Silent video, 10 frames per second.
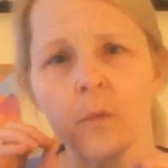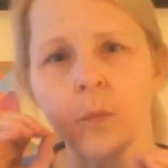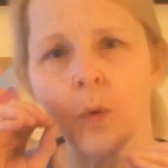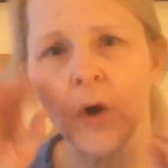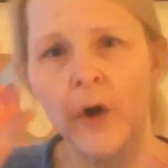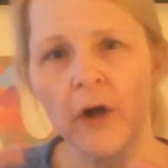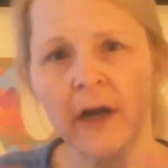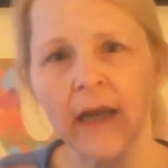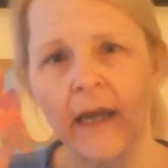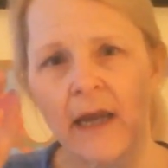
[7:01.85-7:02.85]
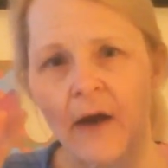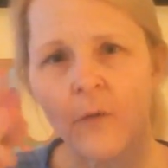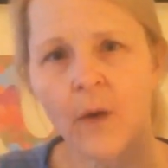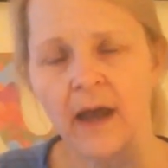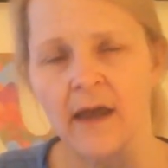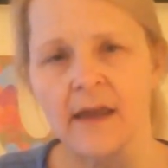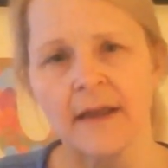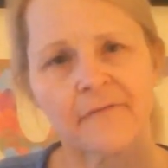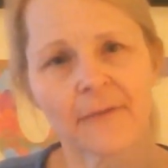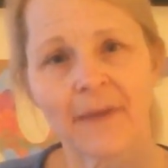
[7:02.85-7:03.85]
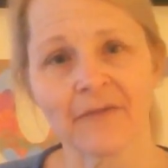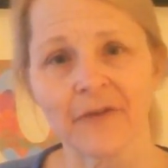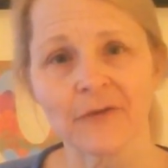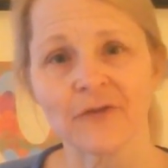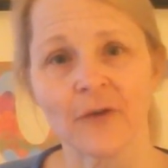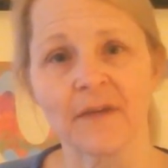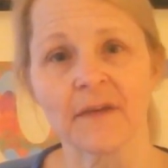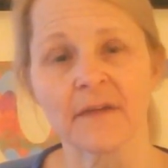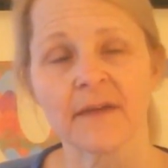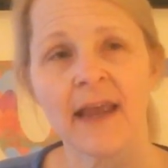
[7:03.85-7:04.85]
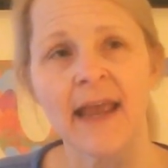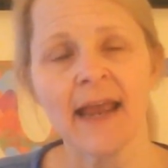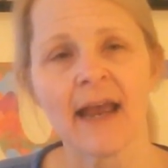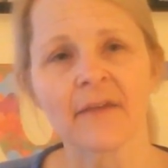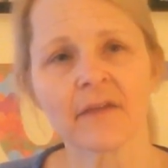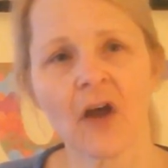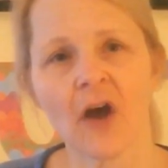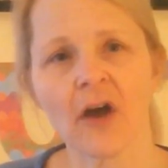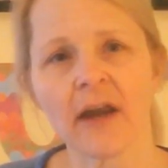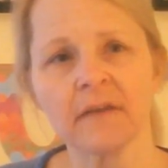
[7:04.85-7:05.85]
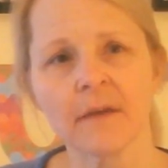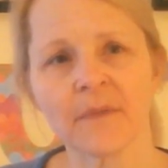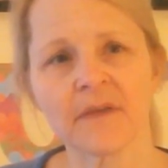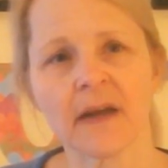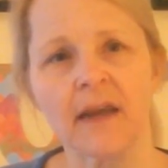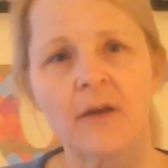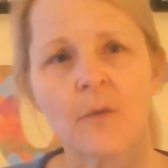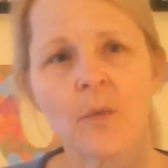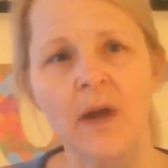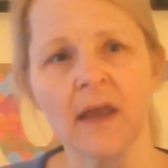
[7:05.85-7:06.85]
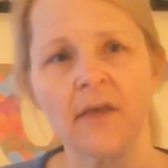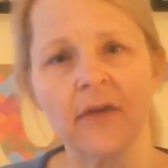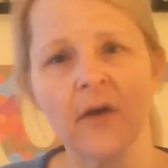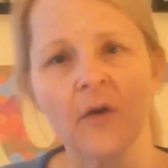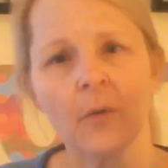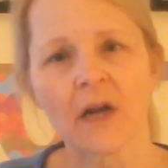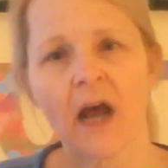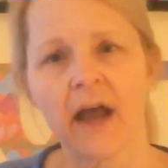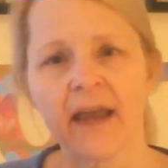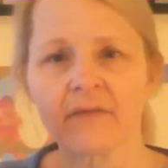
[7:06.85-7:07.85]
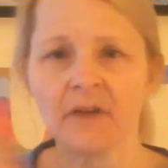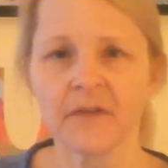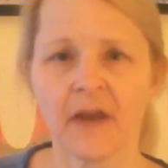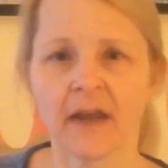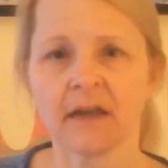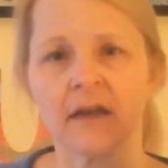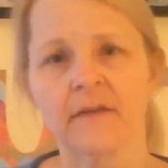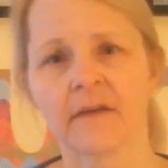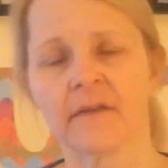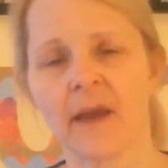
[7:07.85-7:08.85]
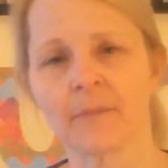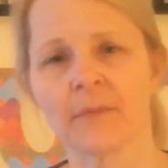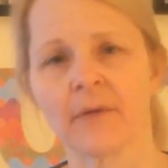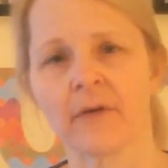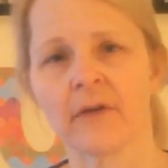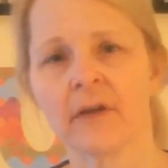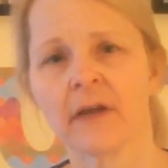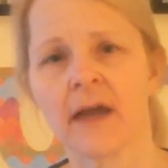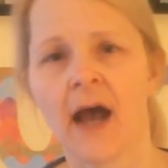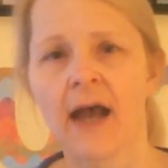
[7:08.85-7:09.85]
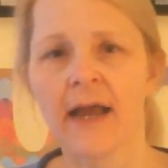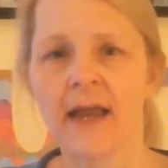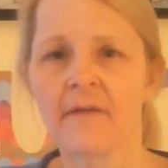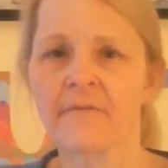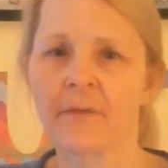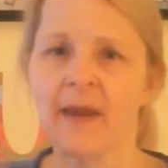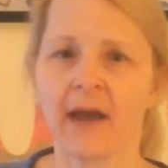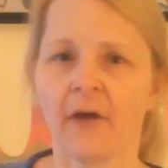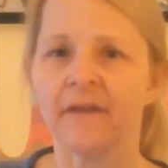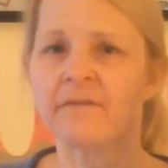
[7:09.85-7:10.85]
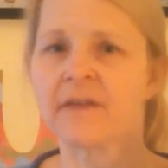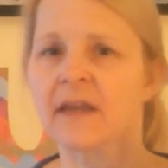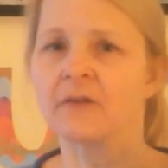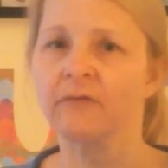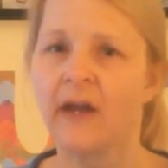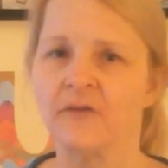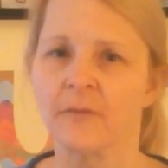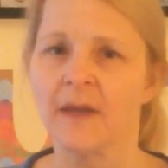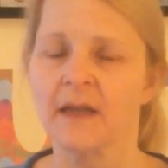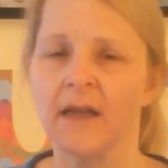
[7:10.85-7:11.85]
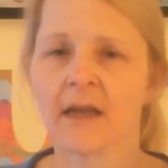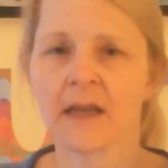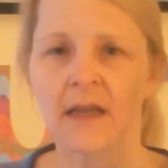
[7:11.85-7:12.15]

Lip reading: the worry away from my food choices. As long as I'm sticking with what I have decided is acceptable for my healthy vegan regimen,